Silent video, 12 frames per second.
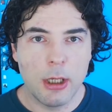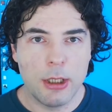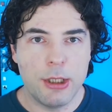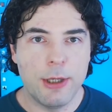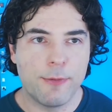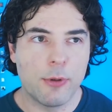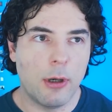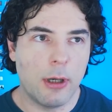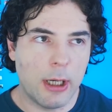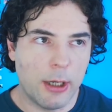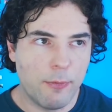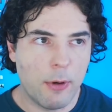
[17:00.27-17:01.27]
You've got
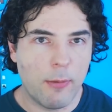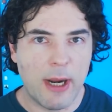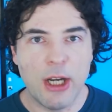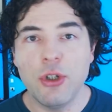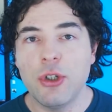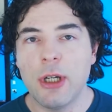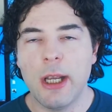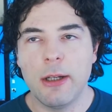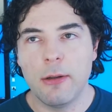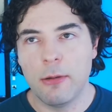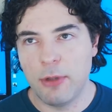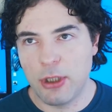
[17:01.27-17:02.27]
Unreal
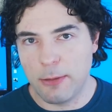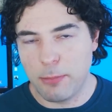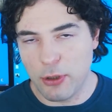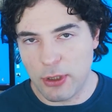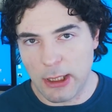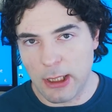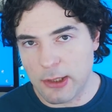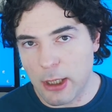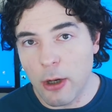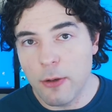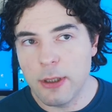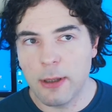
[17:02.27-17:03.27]
Engine, which is pushing its
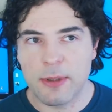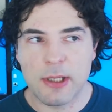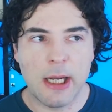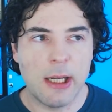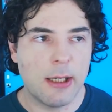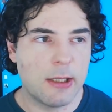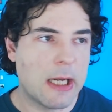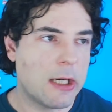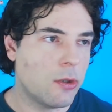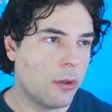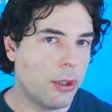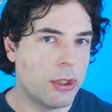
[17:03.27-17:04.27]
own upscaling
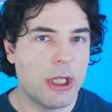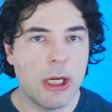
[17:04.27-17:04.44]
technology.